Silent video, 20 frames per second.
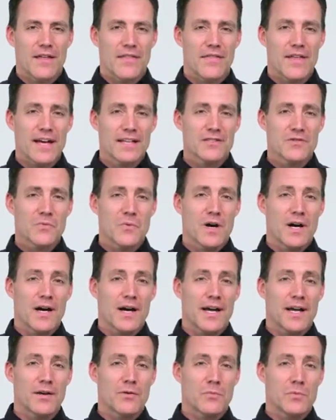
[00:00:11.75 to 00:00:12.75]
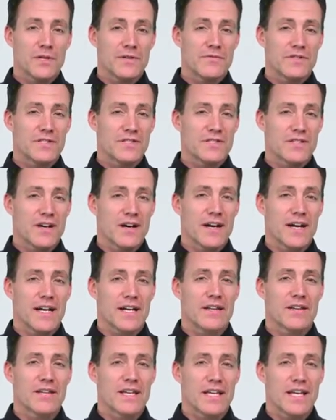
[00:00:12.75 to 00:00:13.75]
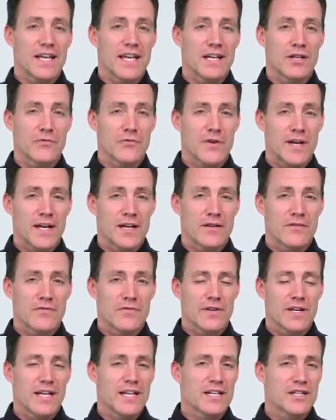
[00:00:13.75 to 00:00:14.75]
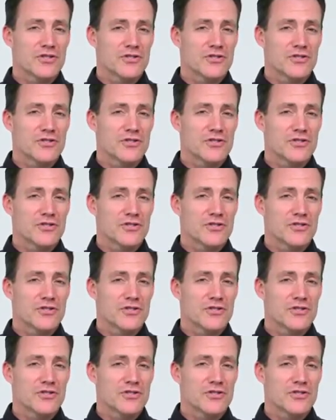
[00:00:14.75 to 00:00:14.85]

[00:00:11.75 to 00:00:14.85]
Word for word: That's why we've designed the innovative and